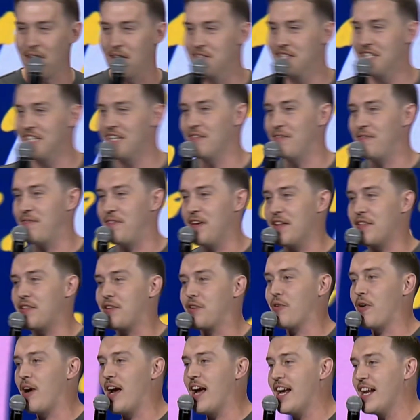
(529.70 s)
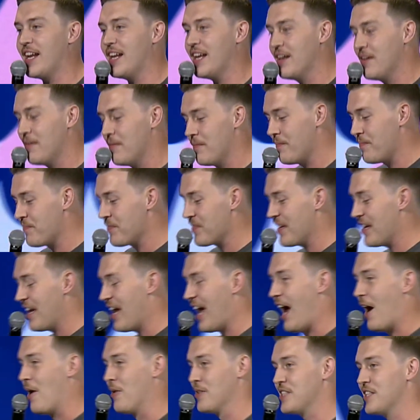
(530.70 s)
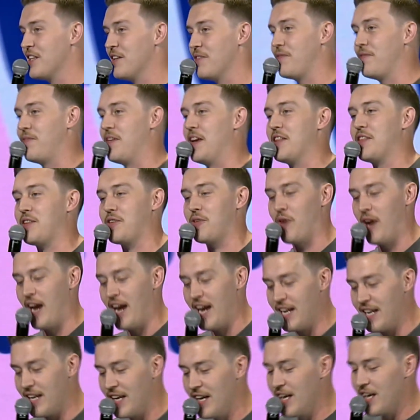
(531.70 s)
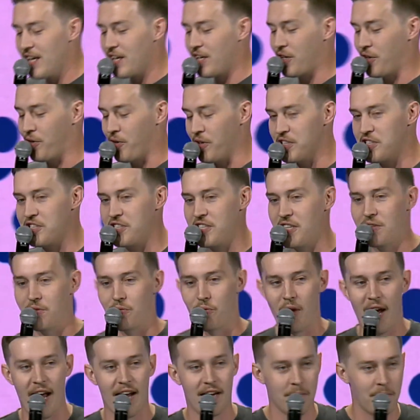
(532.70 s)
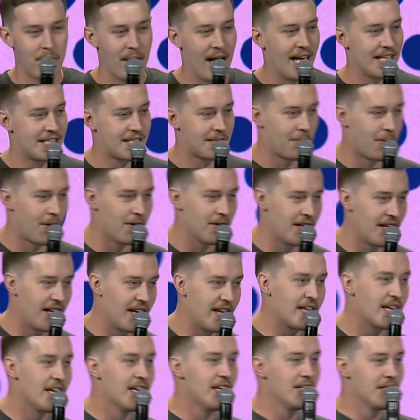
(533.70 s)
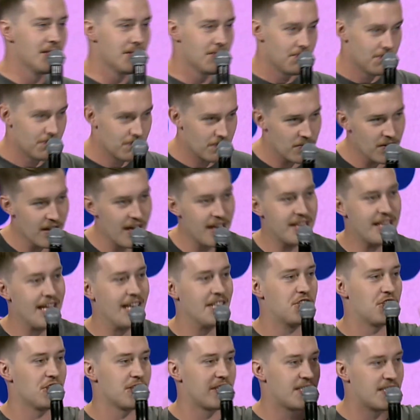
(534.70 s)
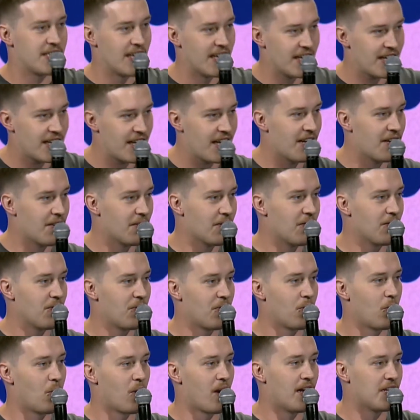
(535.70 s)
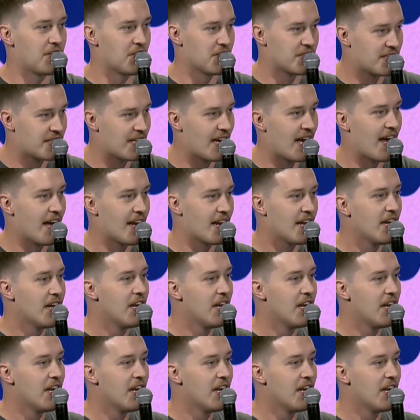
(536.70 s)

was in a fifth grade, I was in a fifth grade Christian rec basketball league. Let that just sink in for what I just said